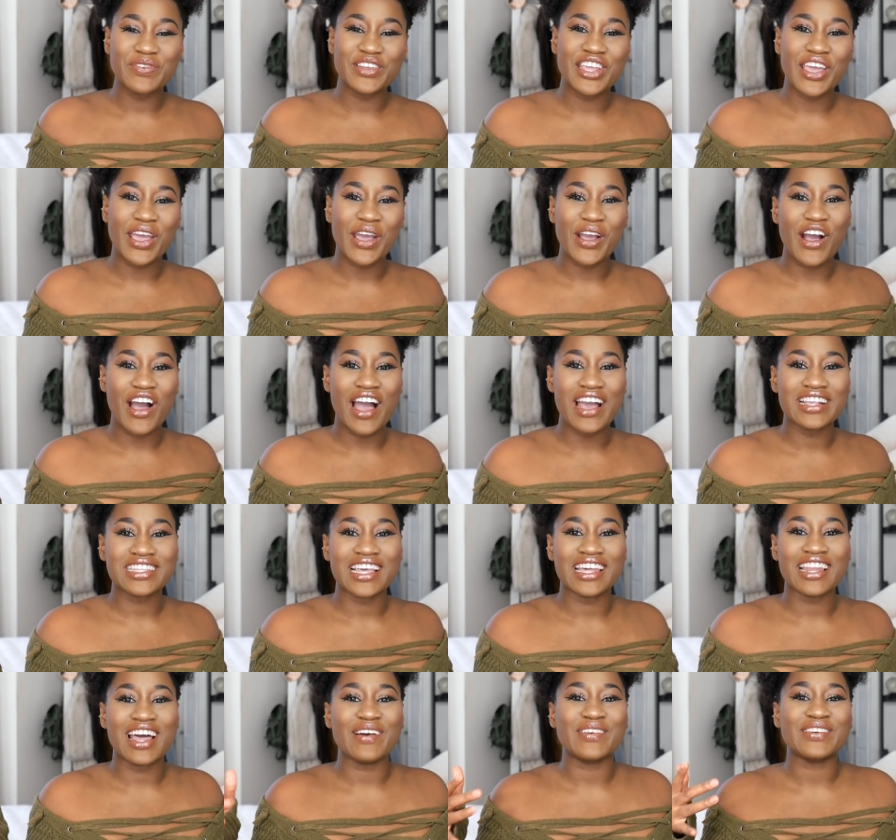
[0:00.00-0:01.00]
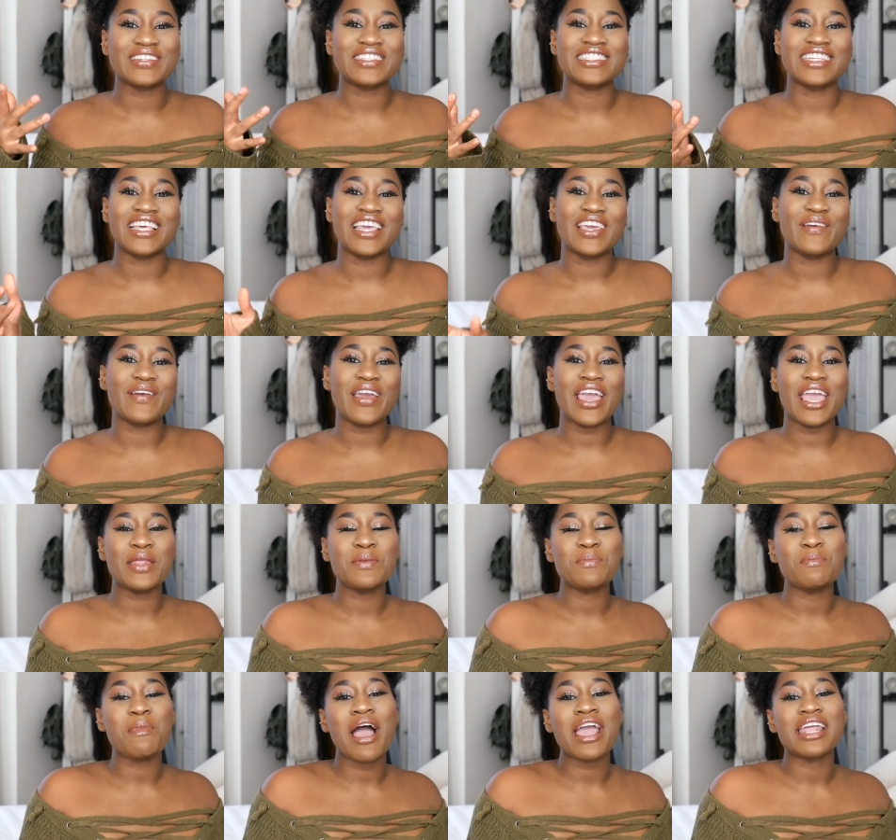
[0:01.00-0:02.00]
video guys and I will see you
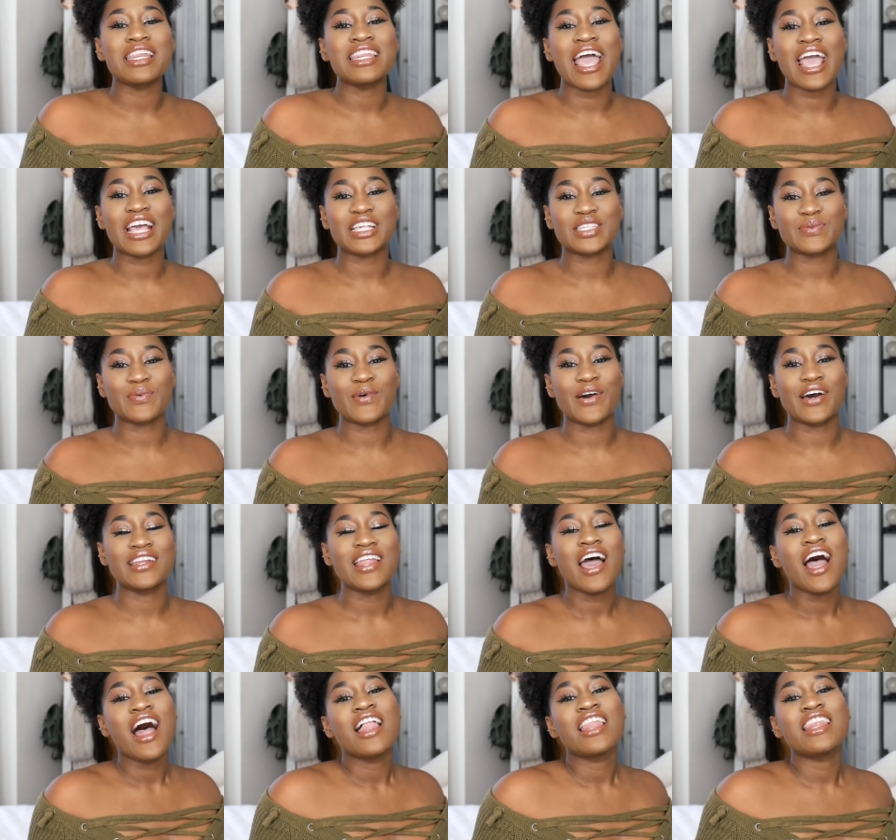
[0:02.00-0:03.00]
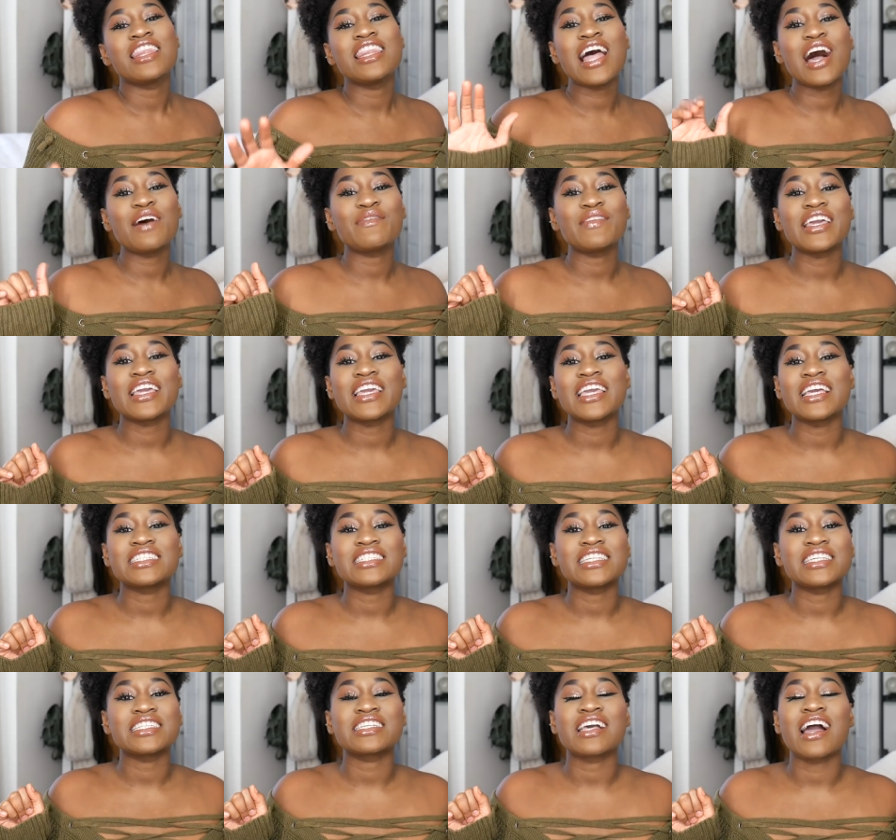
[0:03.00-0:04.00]
in my next one. Love and
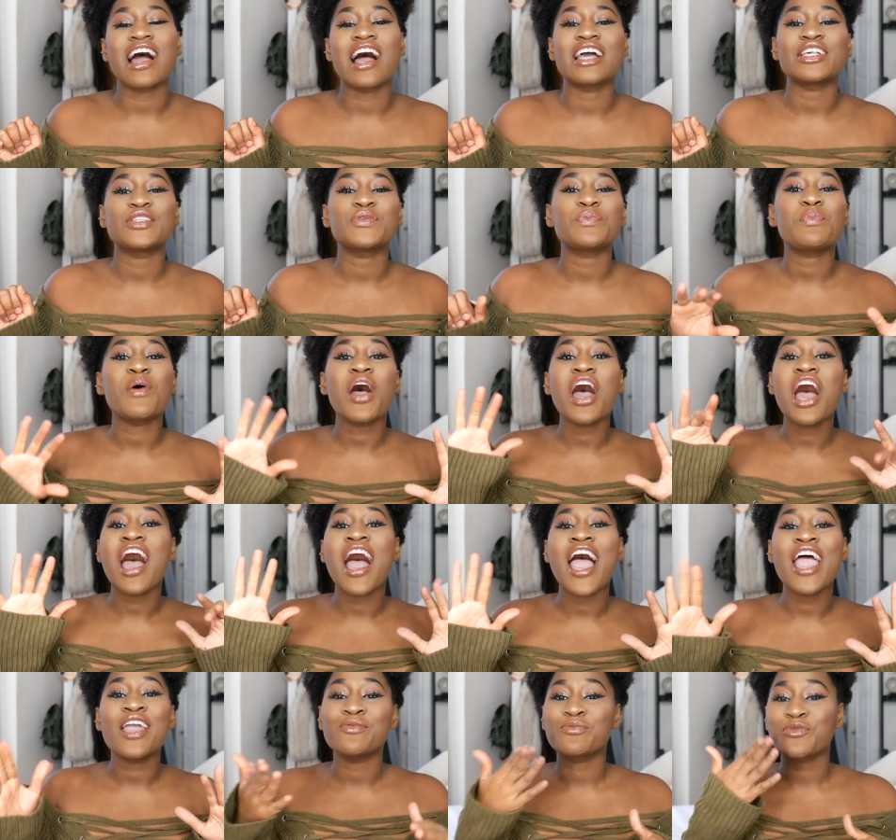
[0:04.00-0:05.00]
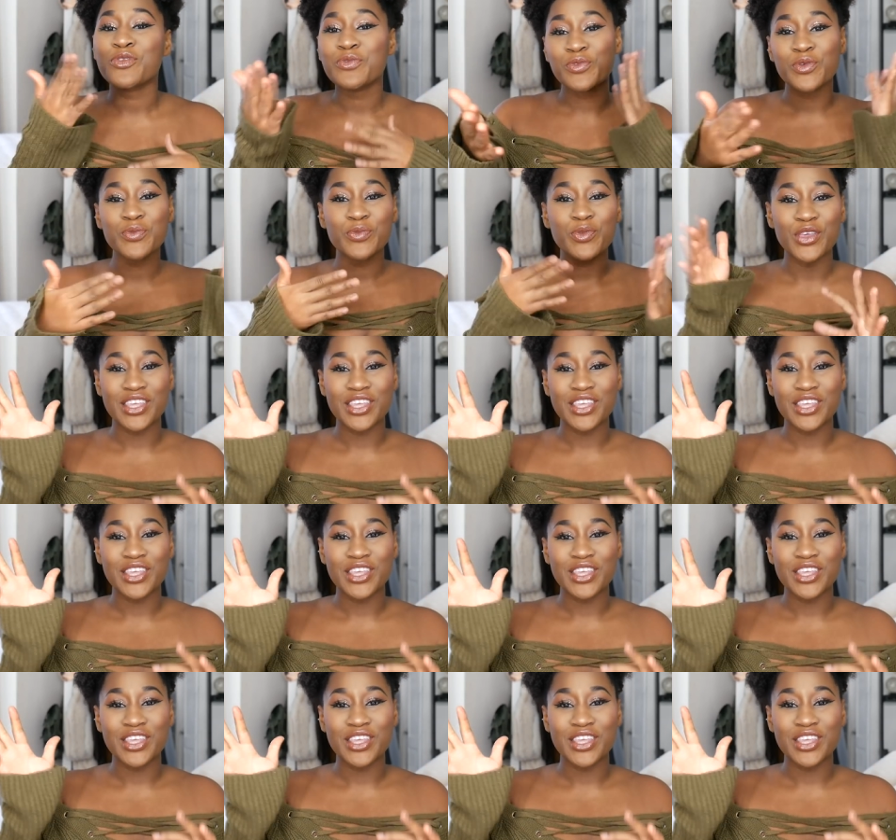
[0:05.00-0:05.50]
kisses guys, bye!